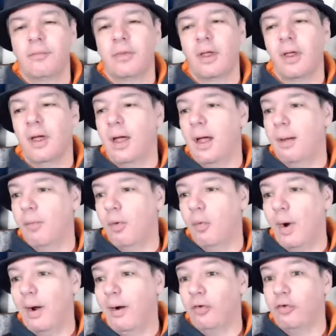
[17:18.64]

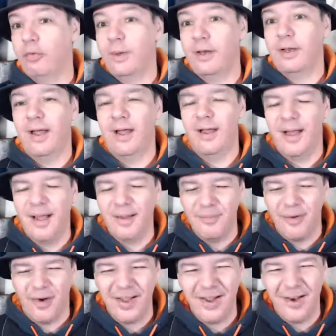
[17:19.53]
where else
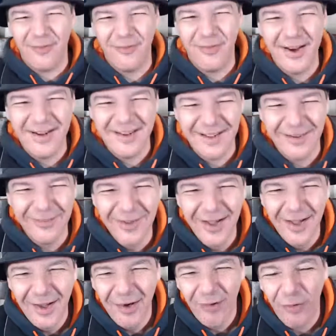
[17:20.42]
iHeartRadio,
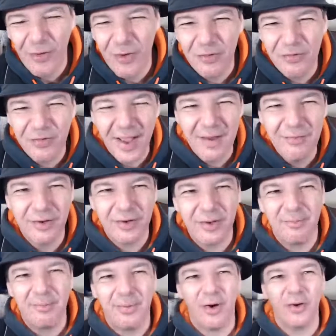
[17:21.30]
or your
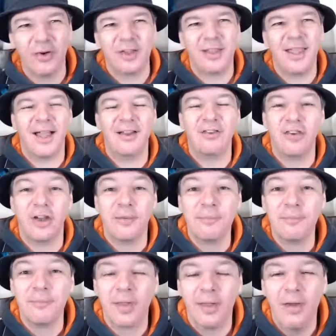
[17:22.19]
favorite podcatcher.